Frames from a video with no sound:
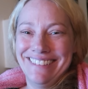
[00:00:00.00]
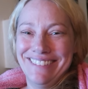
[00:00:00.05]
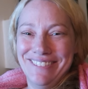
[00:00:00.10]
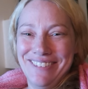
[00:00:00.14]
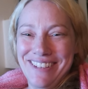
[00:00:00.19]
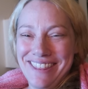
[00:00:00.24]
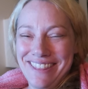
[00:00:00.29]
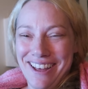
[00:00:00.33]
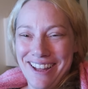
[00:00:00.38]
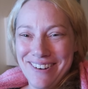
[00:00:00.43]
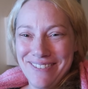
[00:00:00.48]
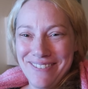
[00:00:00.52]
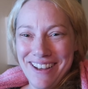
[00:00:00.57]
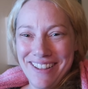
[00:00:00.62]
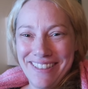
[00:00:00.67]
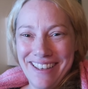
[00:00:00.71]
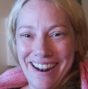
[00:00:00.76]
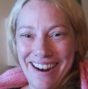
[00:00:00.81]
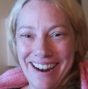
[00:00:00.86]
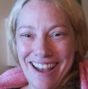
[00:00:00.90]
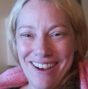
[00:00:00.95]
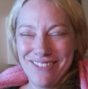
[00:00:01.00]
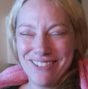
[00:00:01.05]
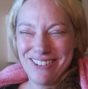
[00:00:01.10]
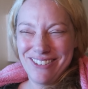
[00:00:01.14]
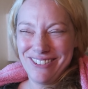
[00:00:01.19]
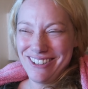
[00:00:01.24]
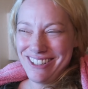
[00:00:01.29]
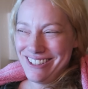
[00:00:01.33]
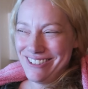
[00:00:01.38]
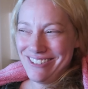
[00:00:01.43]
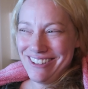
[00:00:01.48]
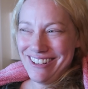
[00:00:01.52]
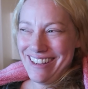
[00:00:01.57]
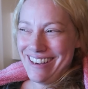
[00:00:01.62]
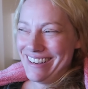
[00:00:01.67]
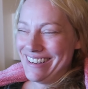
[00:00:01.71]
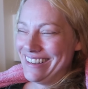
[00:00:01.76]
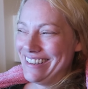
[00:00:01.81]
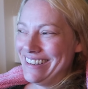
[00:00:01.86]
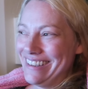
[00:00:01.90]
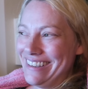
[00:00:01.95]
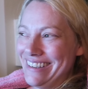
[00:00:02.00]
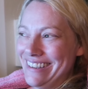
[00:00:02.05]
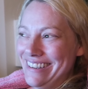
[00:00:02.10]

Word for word: We thought about that afterwards. We're like,